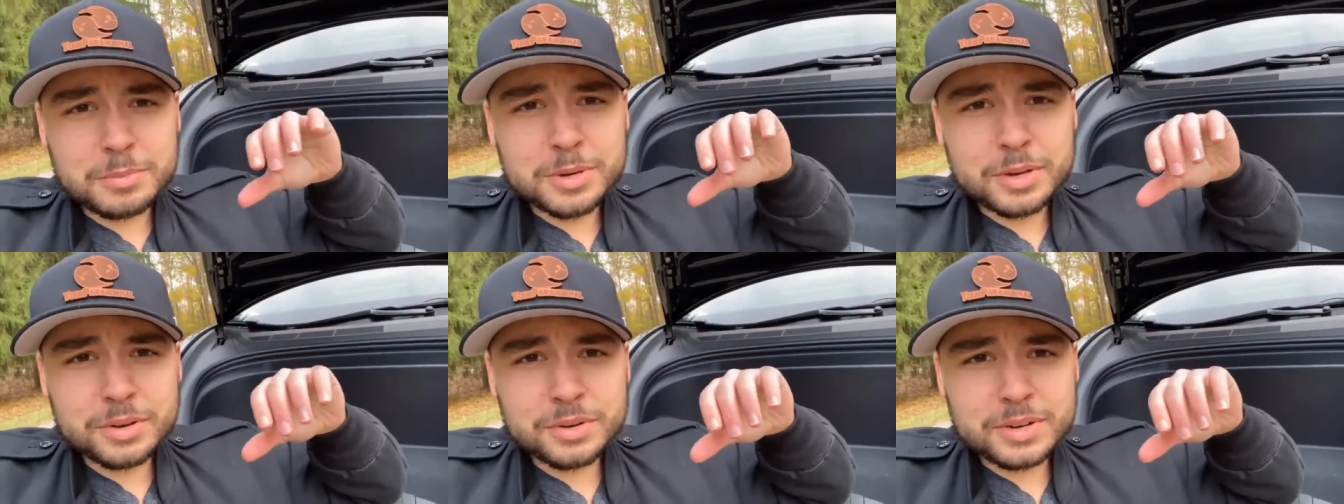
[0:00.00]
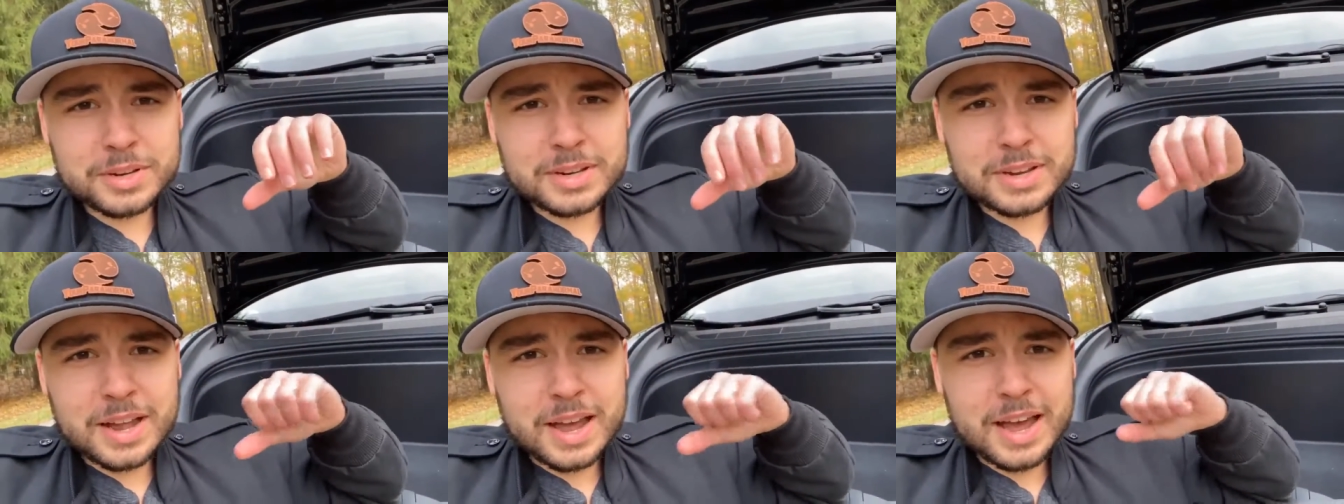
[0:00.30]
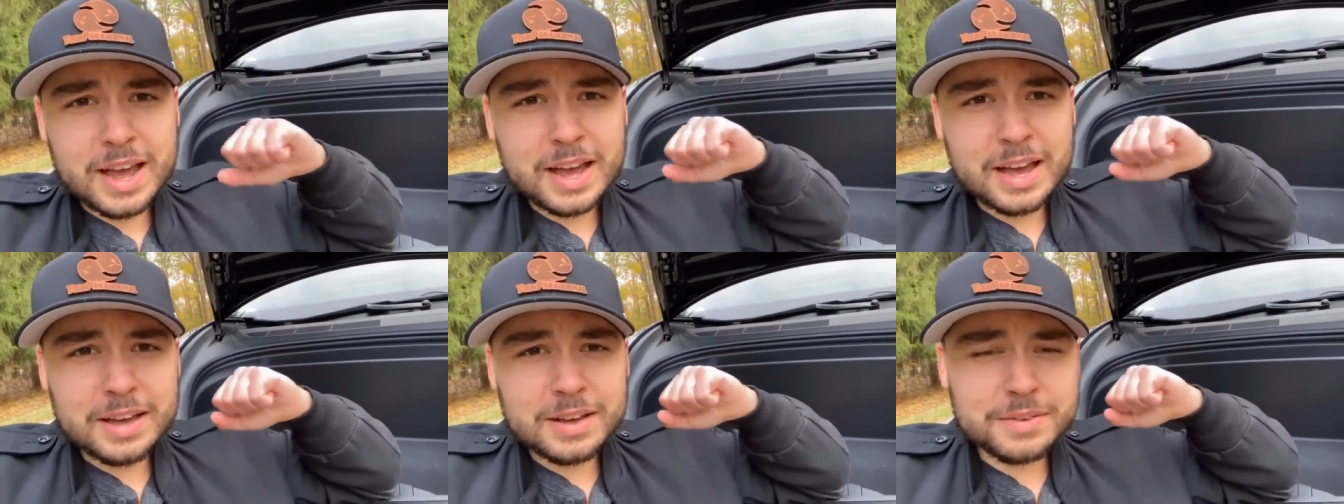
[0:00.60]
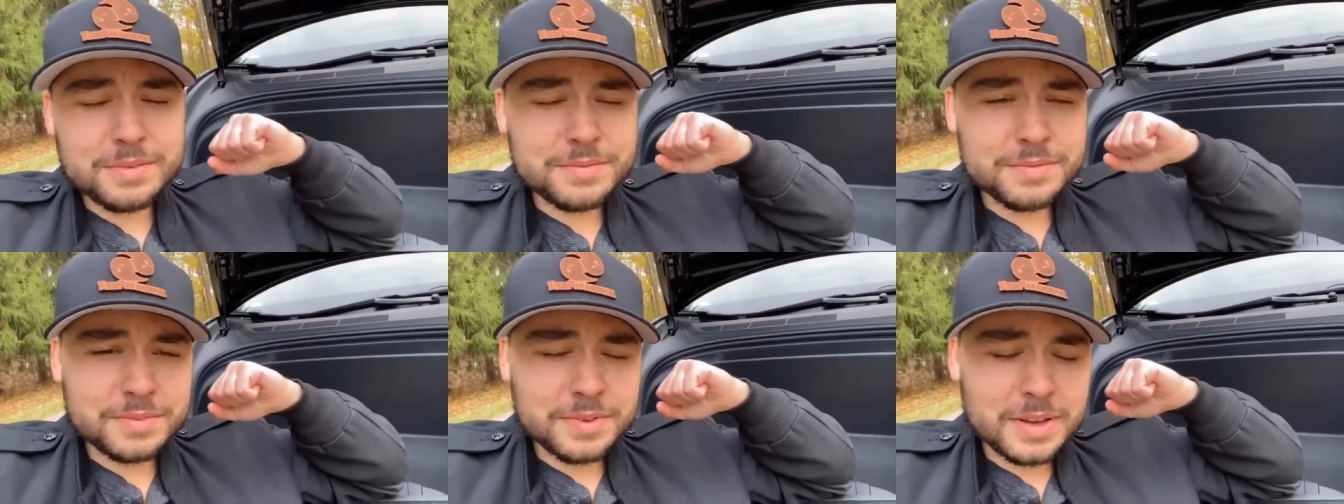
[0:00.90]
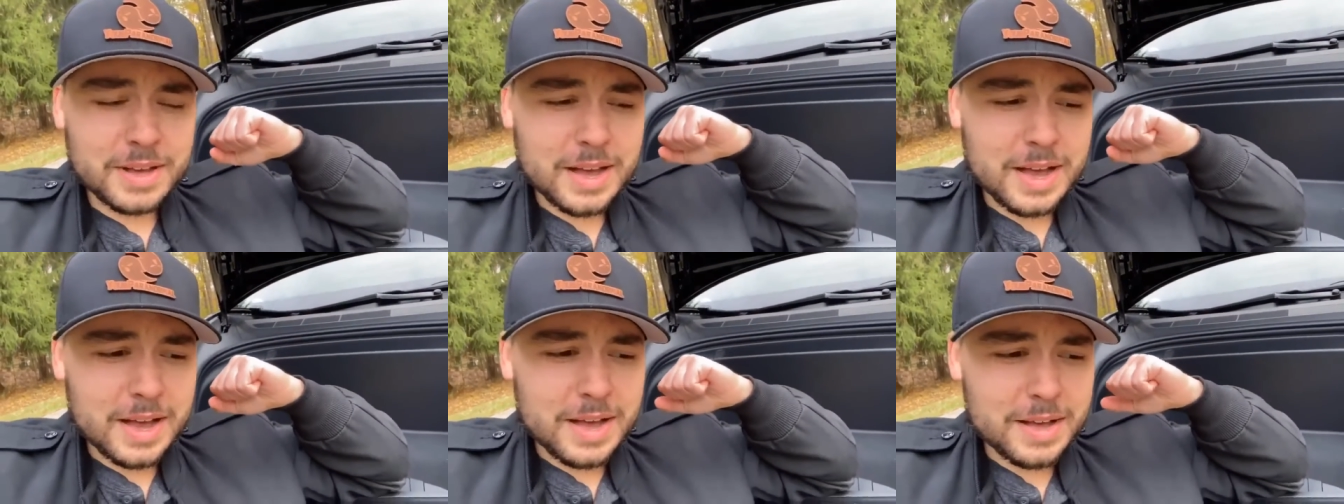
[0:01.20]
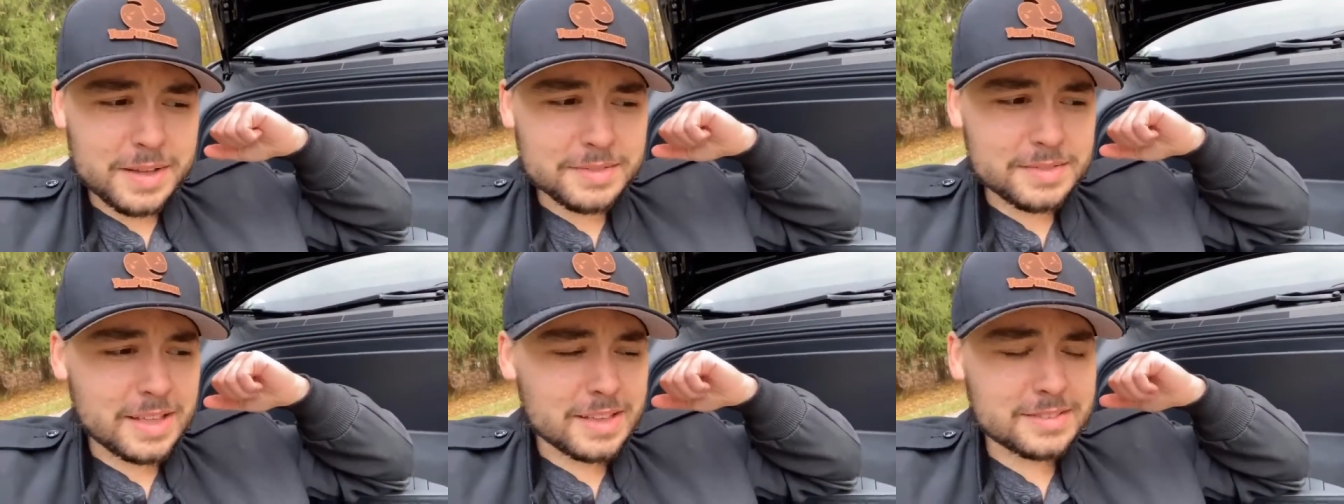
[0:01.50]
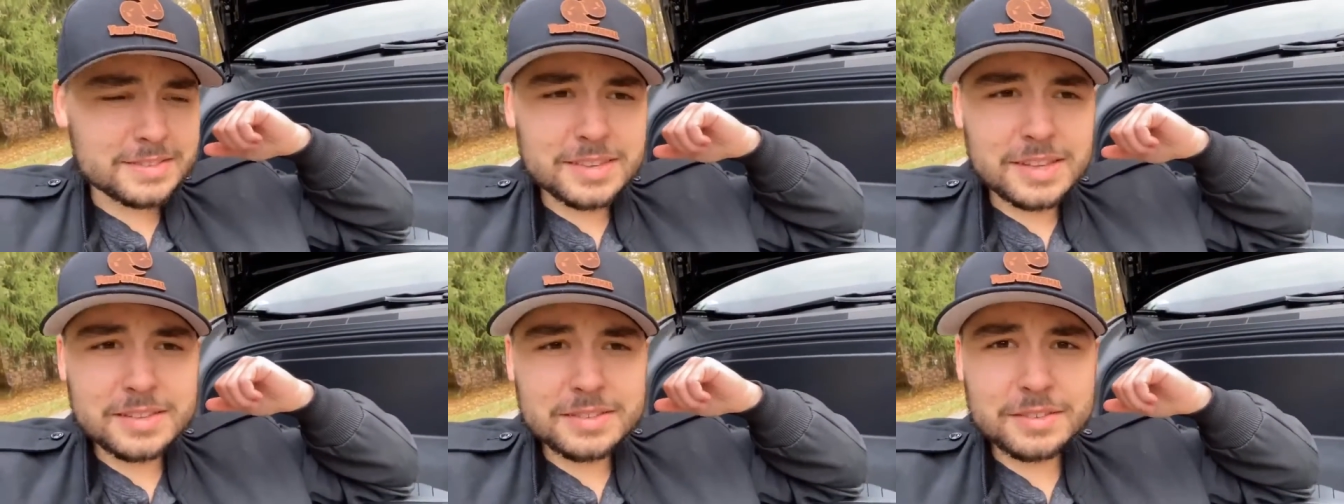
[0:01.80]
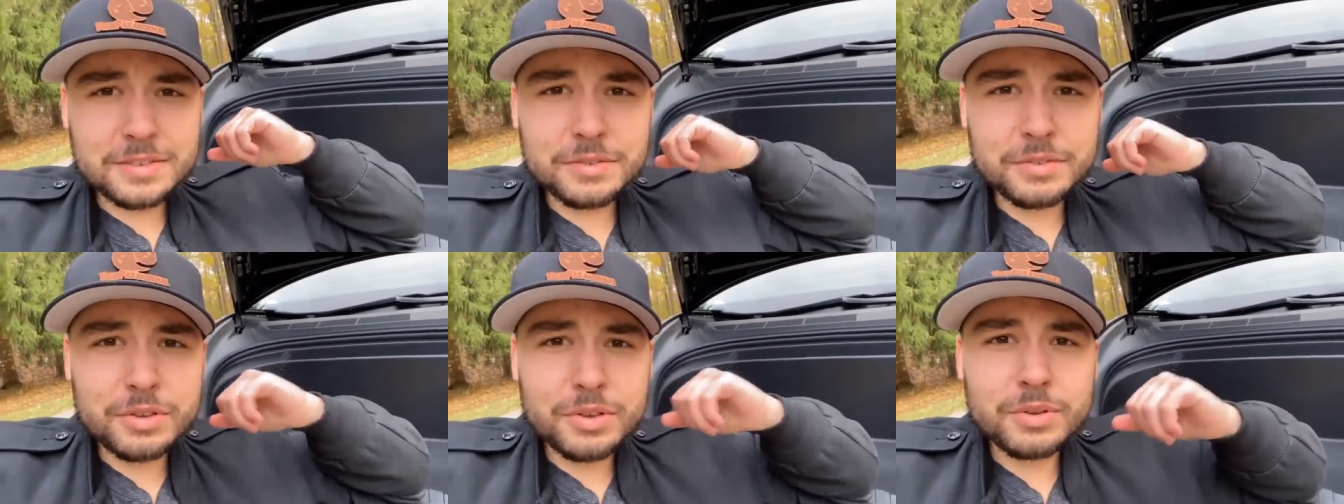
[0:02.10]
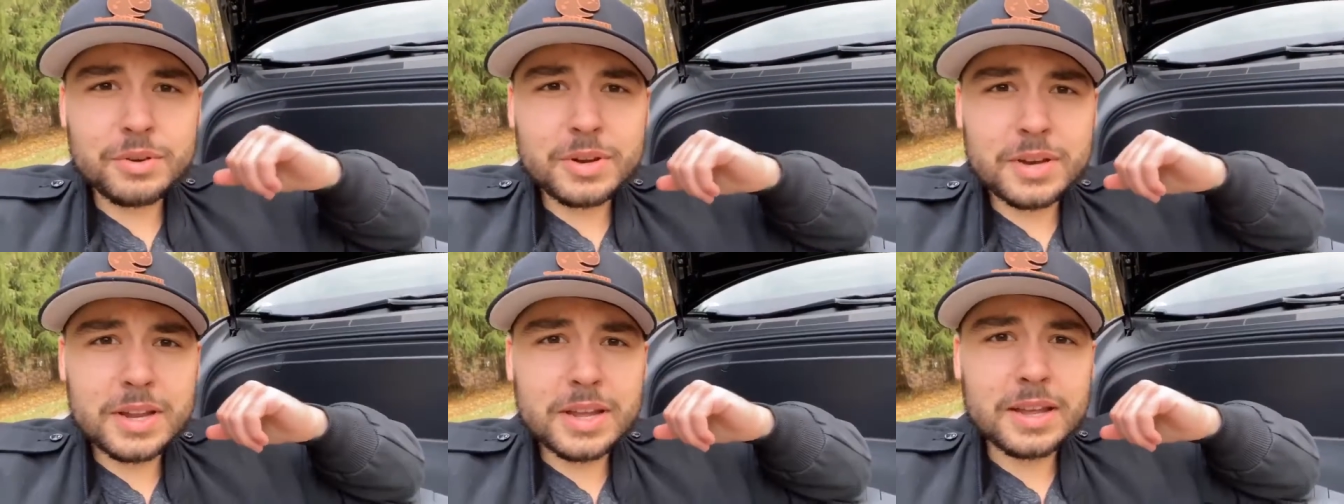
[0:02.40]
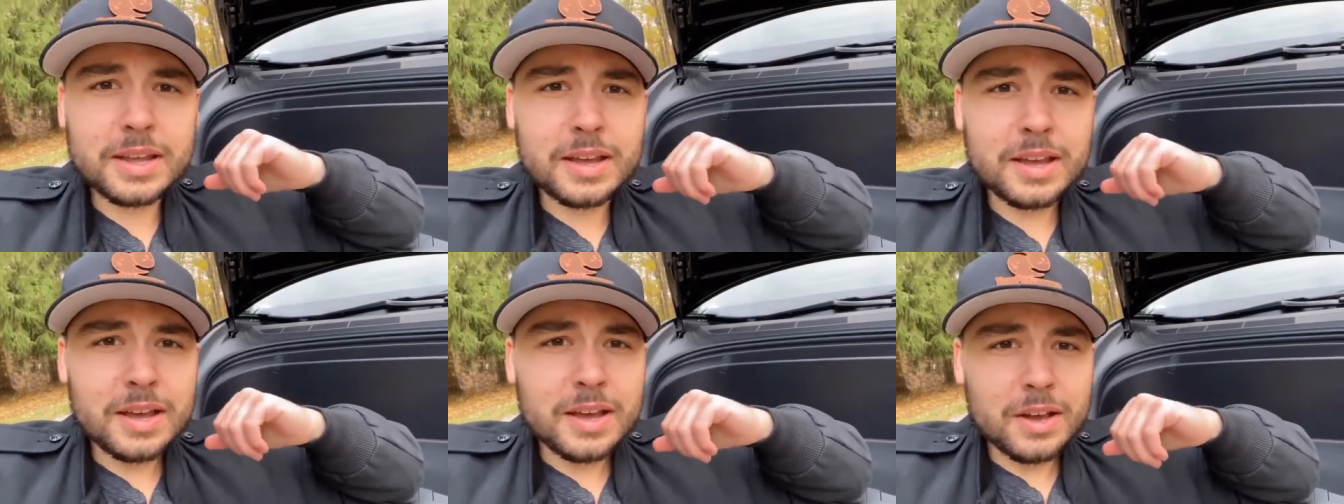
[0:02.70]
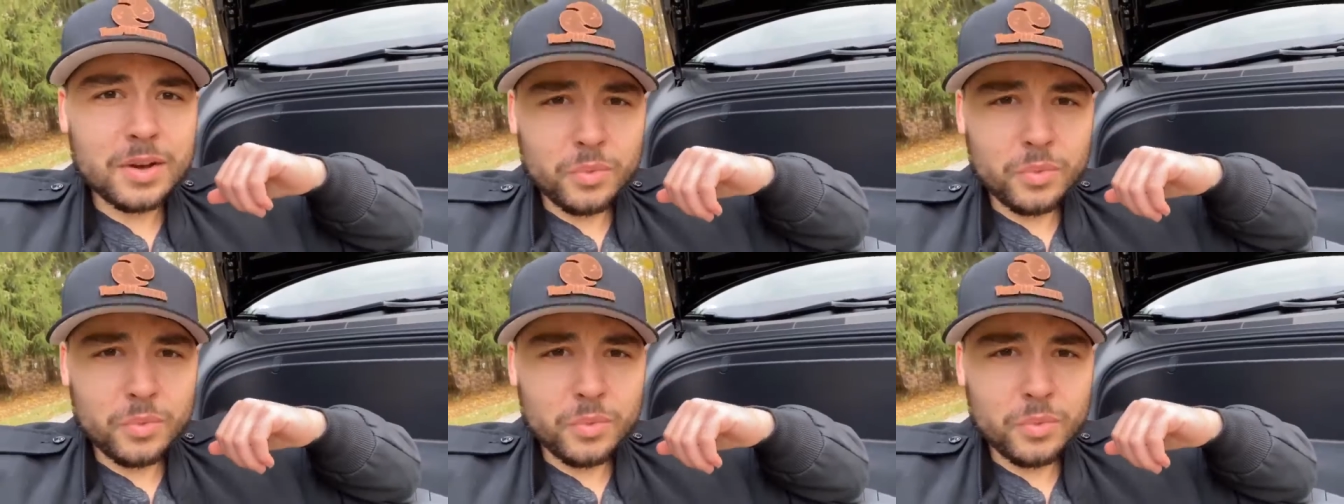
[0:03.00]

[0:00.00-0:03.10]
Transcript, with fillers: ability to have that sense of unity.